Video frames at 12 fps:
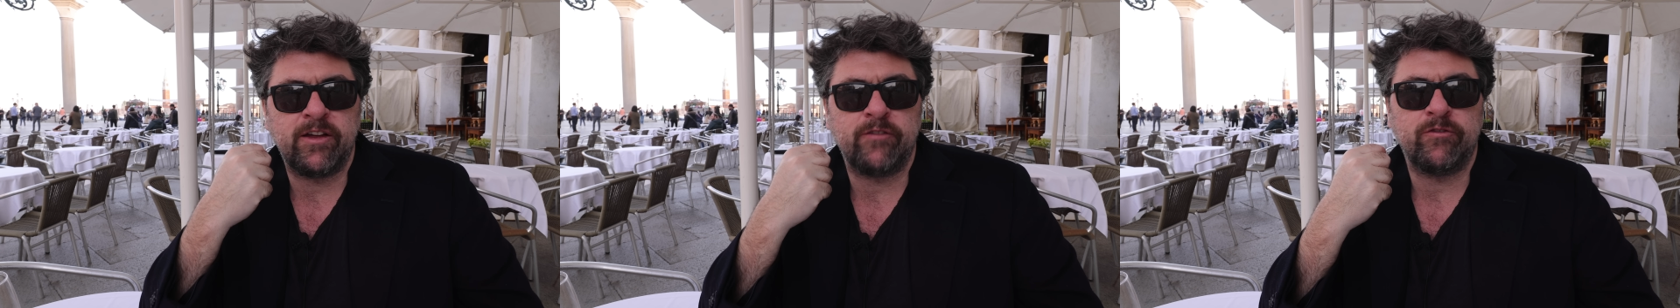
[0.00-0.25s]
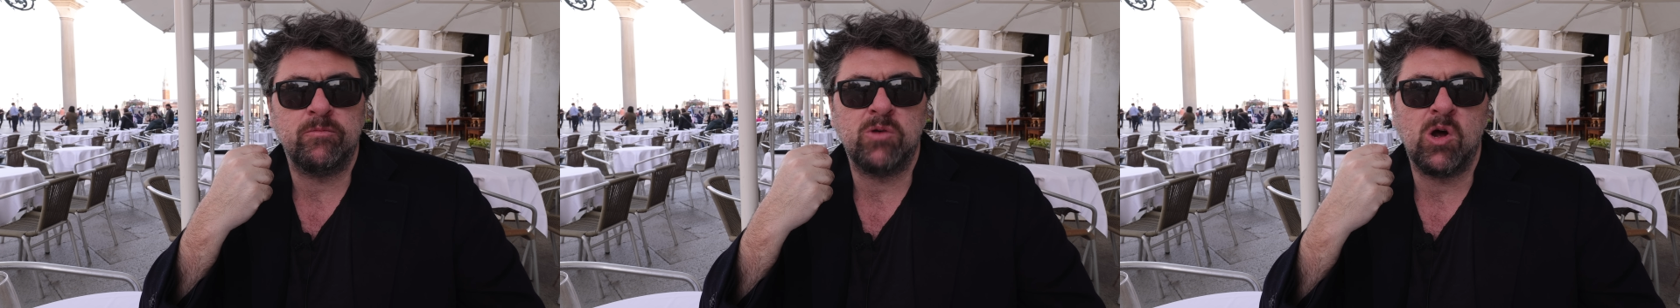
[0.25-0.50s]
it
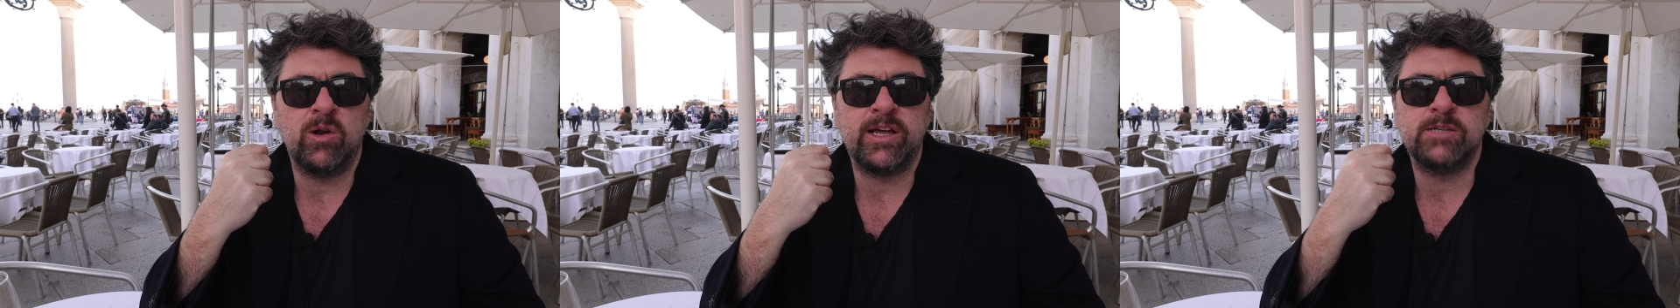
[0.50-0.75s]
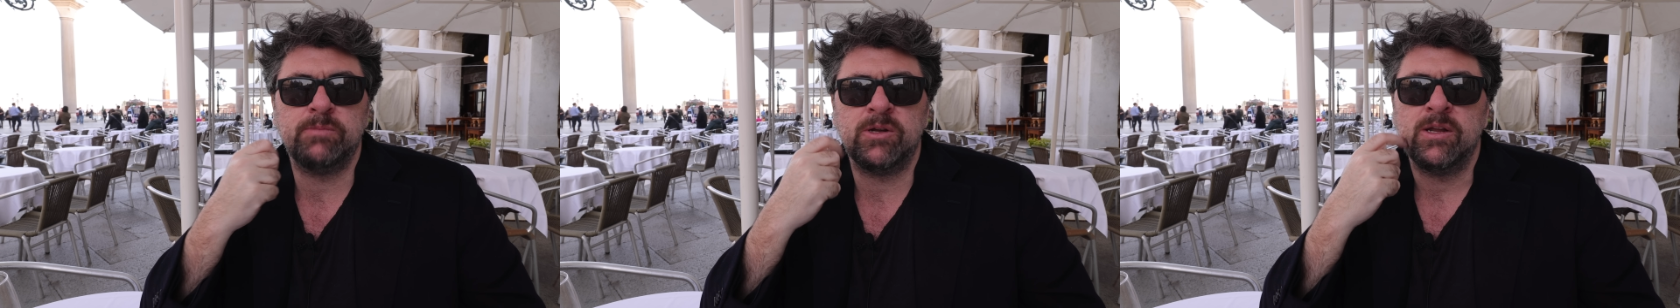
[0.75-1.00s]
from
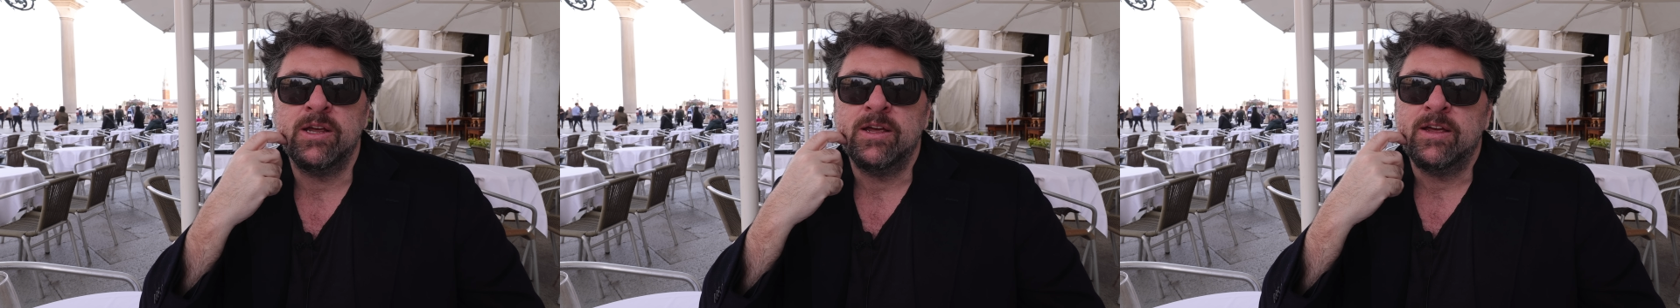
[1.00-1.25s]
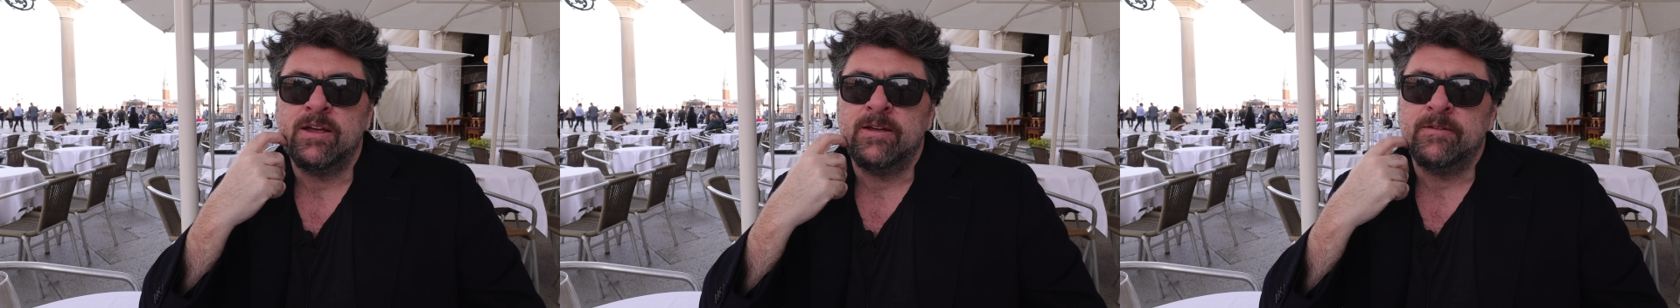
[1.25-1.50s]
Rolex, but
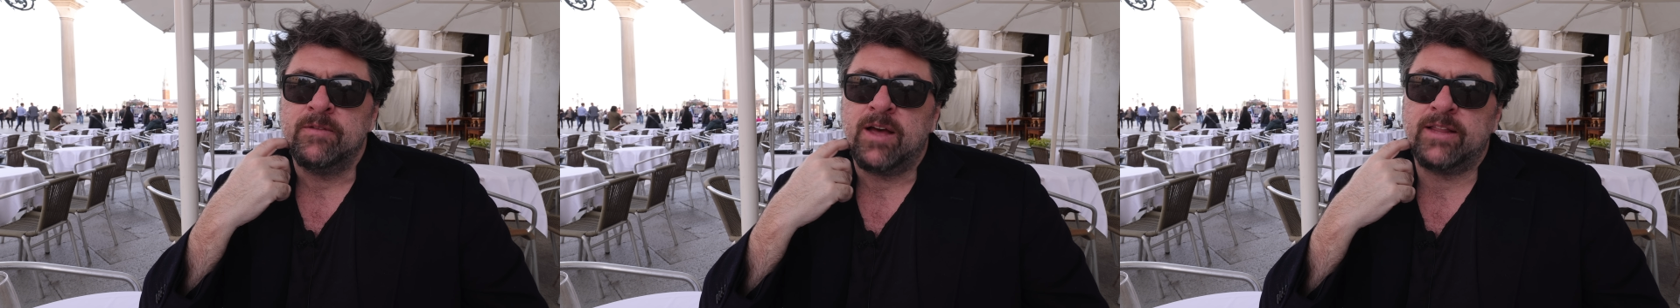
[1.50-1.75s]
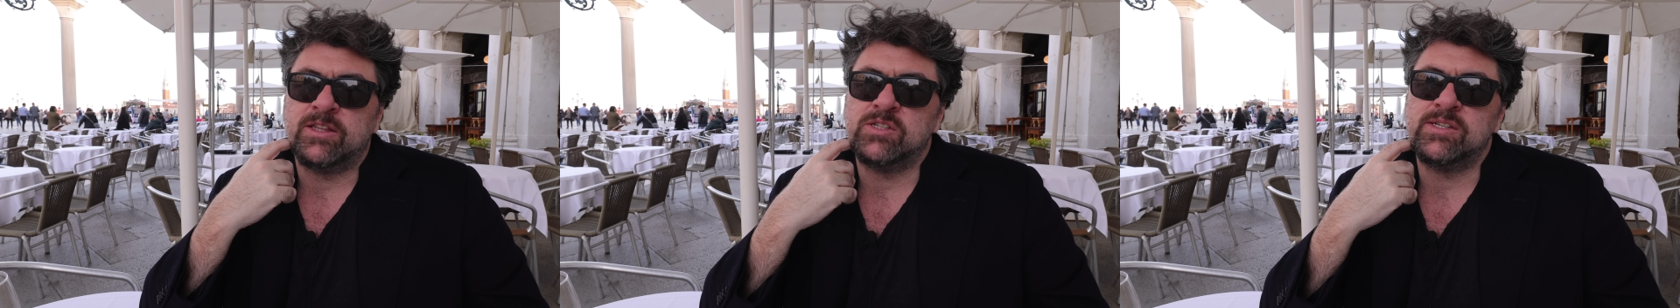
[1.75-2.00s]

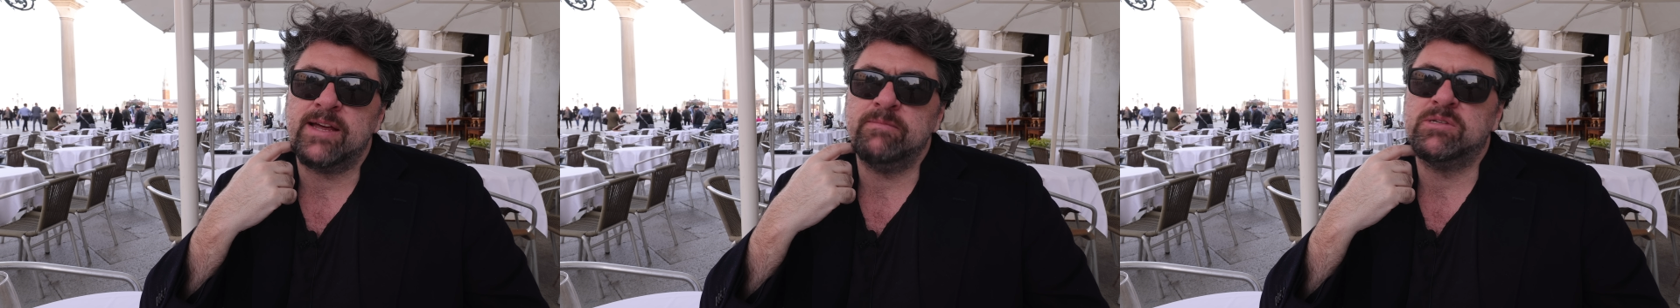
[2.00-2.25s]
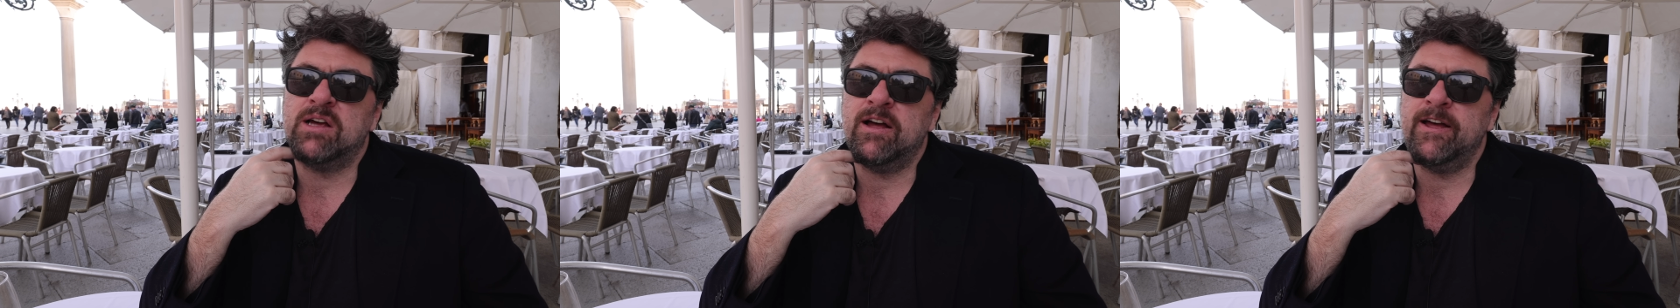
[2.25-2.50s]
at the same
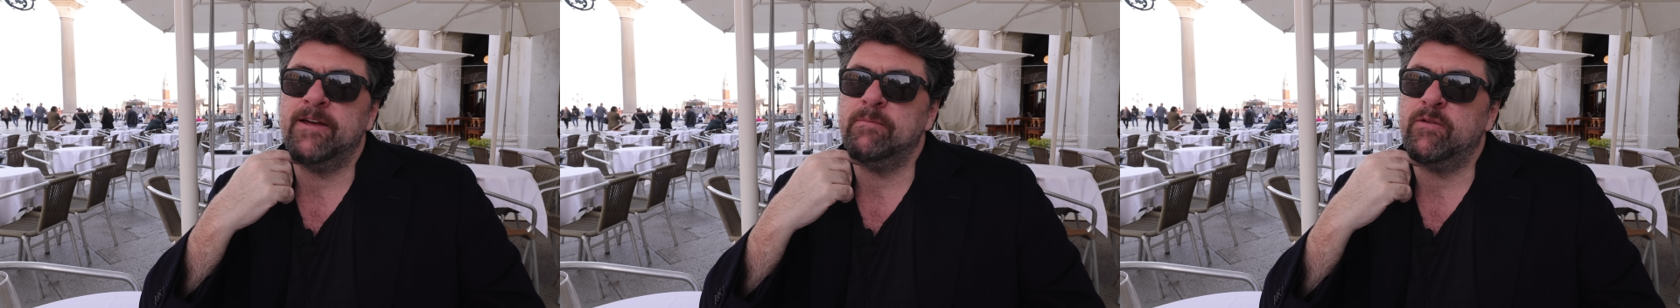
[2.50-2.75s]
time,